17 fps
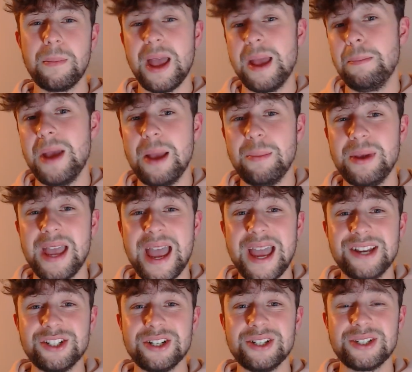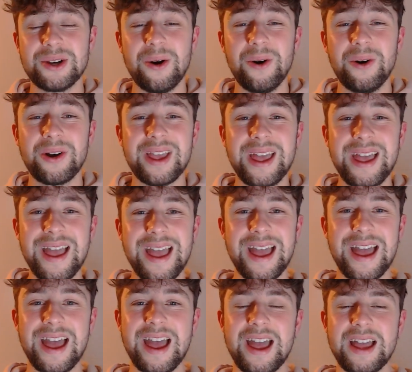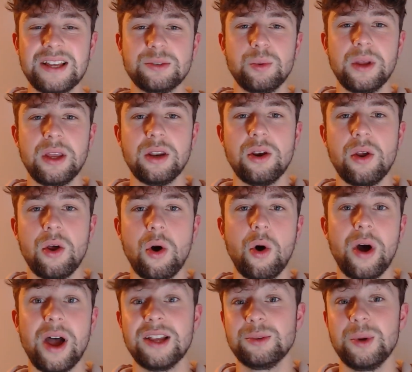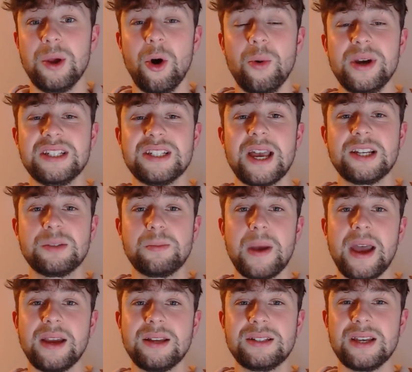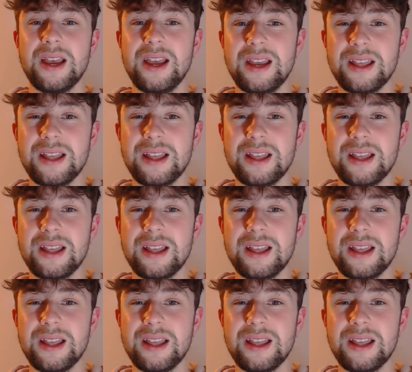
It may be agent talk, as we always expect.